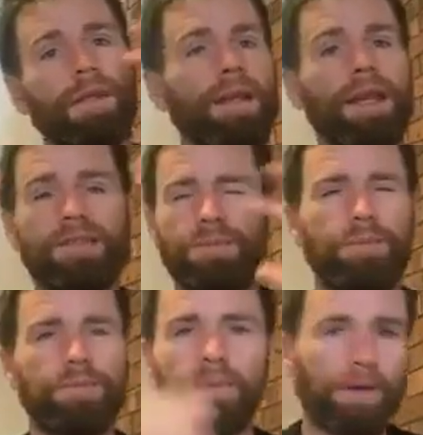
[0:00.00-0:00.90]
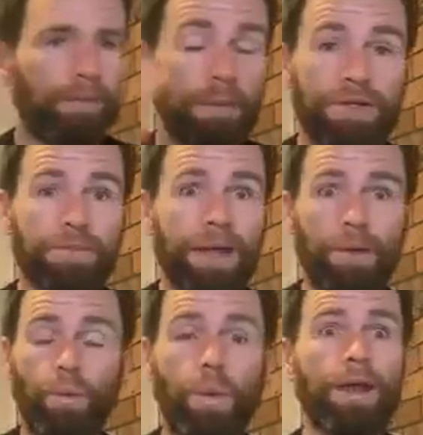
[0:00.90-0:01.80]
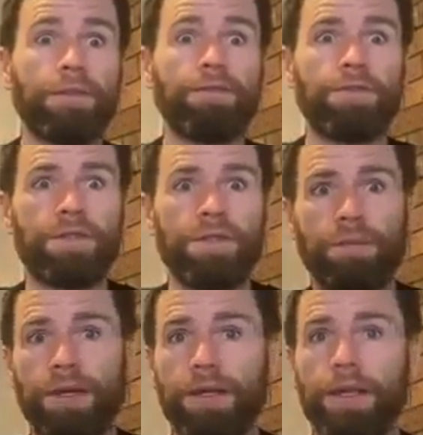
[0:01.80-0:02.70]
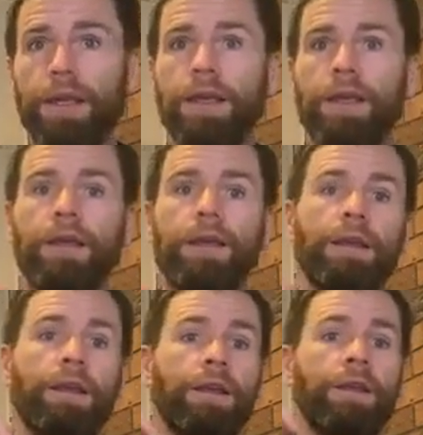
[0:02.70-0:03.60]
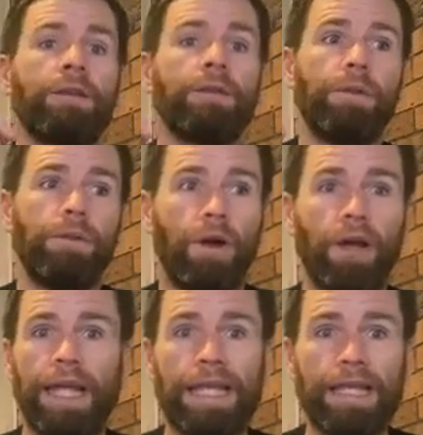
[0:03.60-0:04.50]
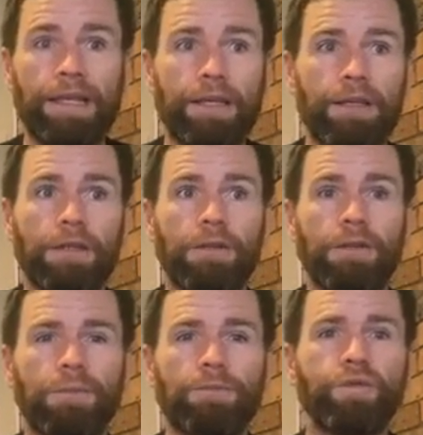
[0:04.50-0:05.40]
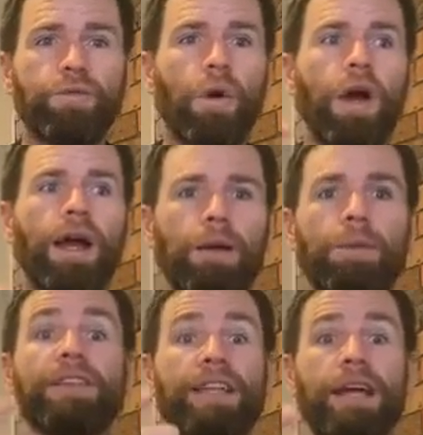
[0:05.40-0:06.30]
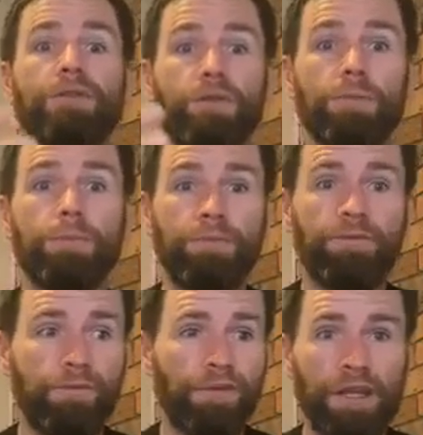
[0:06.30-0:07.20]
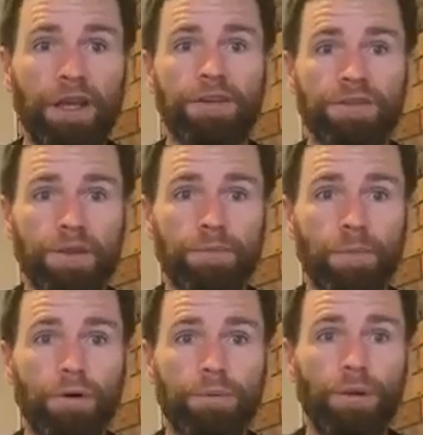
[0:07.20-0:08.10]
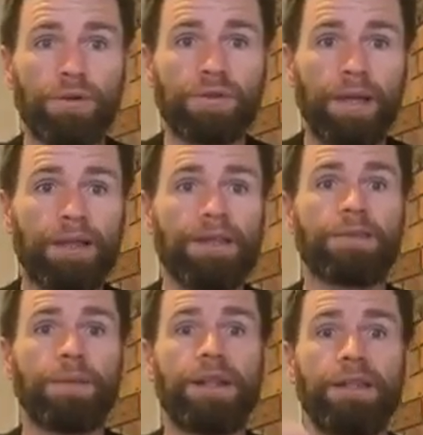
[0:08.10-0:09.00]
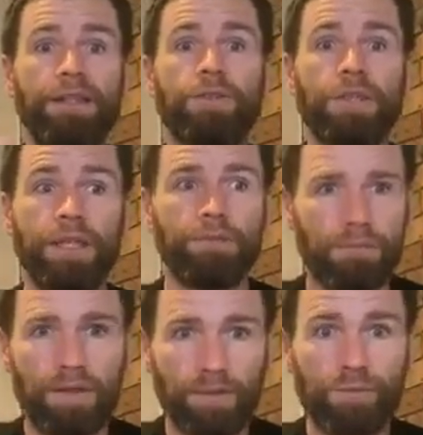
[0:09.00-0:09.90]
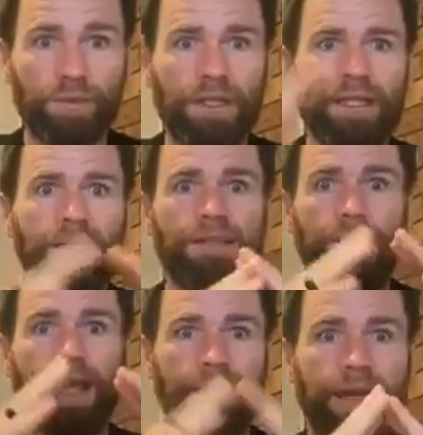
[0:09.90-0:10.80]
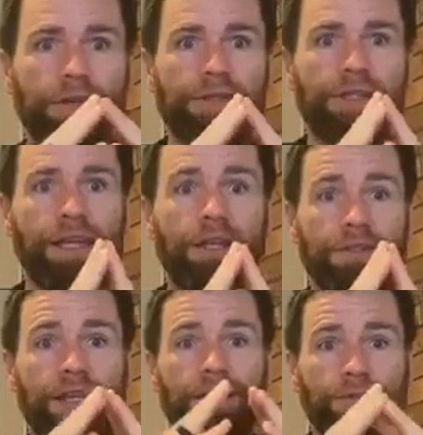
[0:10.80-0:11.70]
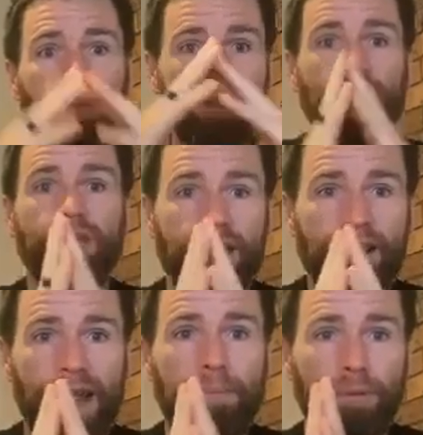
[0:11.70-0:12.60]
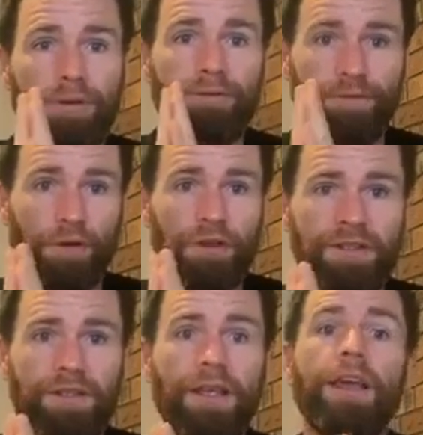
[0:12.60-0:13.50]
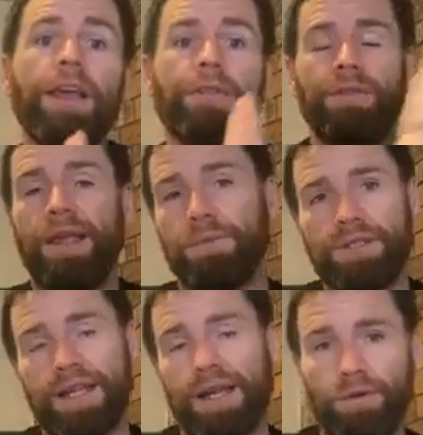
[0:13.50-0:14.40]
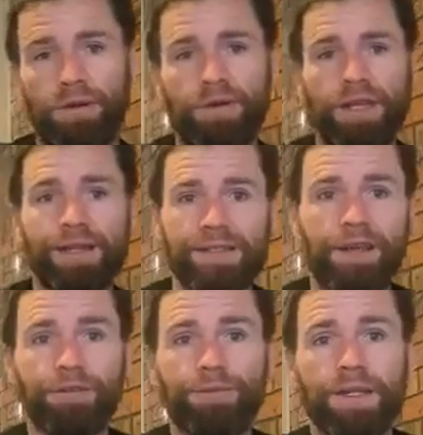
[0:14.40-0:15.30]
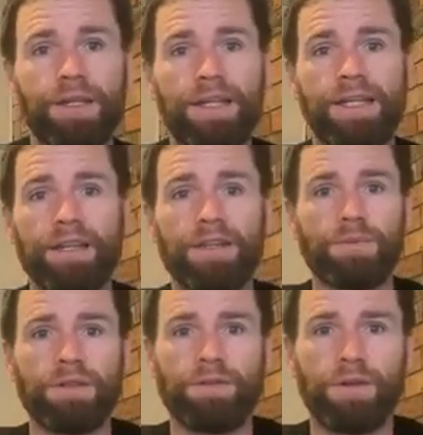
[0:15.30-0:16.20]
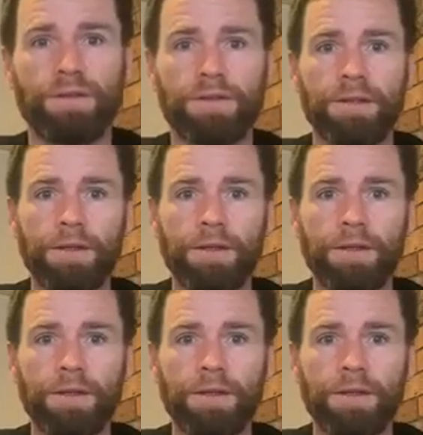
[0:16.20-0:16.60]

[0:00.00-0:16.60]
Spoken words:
I probably just made that way confusing, but I'm going to start doing videos and more blogs about this, but it really is about calories in, calories out. And once you get that point first, then we start working on the other stuff, but you need to get those wins first.